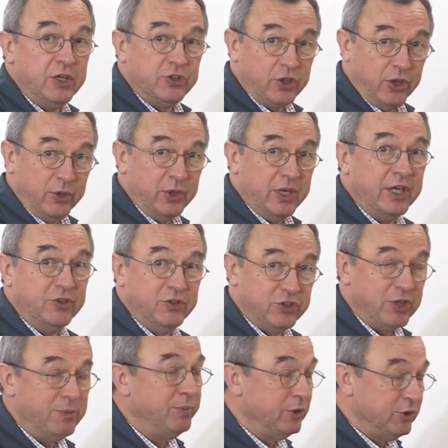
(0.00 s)
So, in
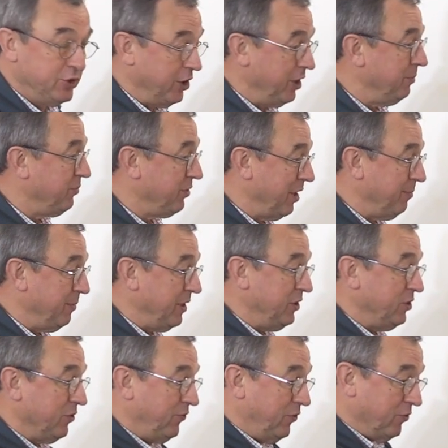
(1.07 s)
simple terms, that
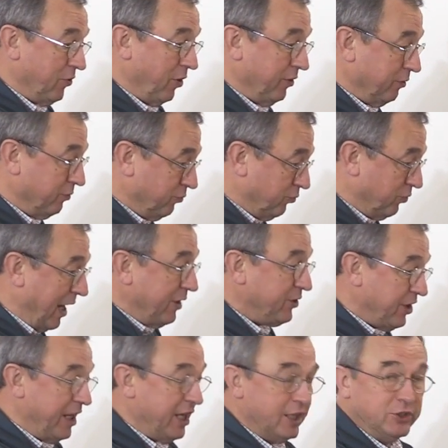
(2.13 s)
means if you've got the
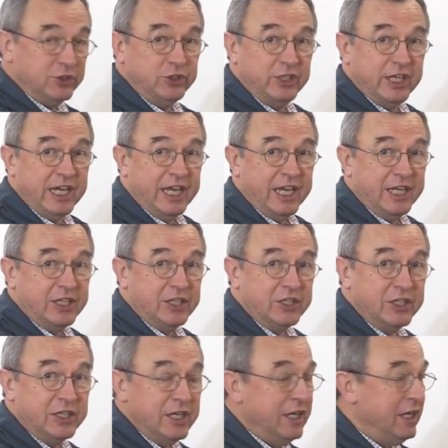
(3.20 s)
router held in your
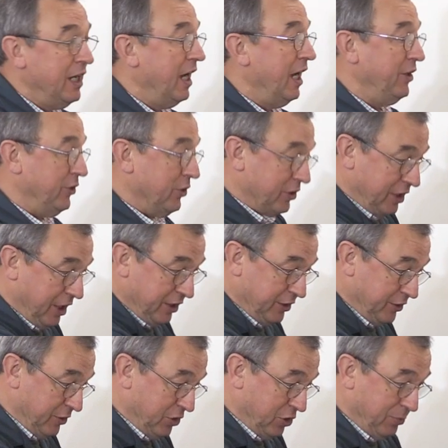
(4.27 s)
hand and your
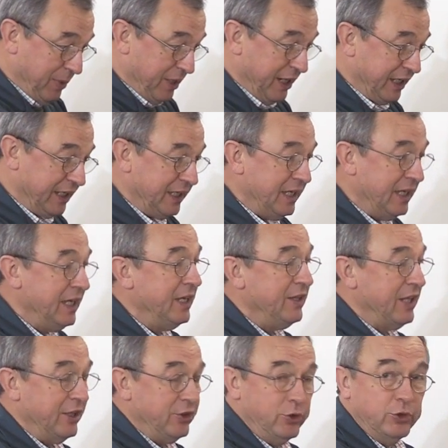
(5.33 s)
cutter is spinning,
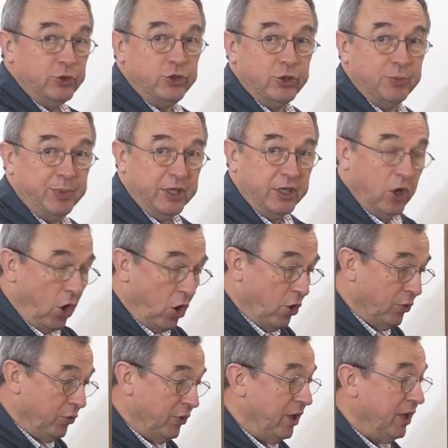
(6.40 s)
then you should be
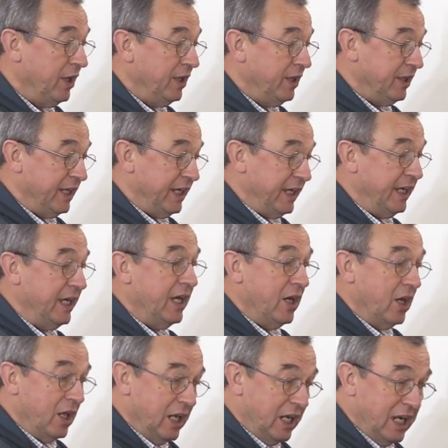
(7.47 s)
on the
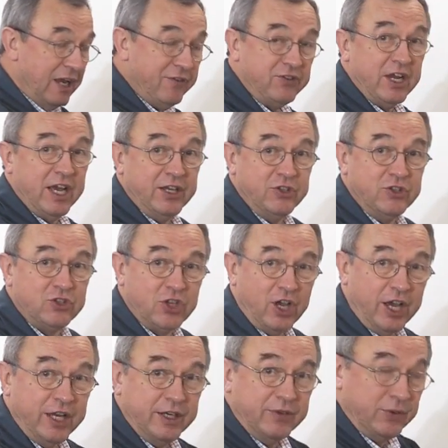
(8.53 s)
left hand
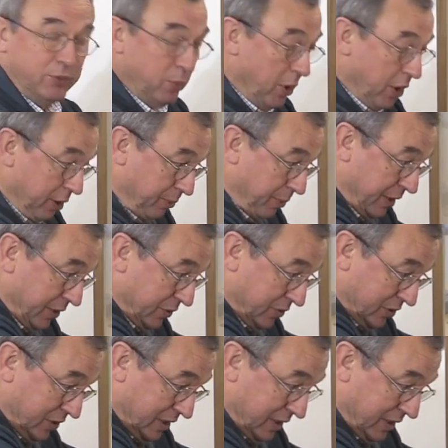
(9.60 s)
side of the
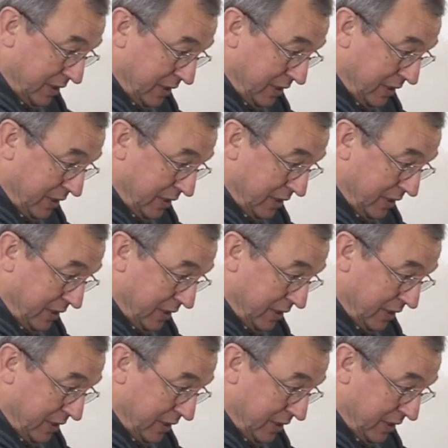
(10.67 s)
workpiece.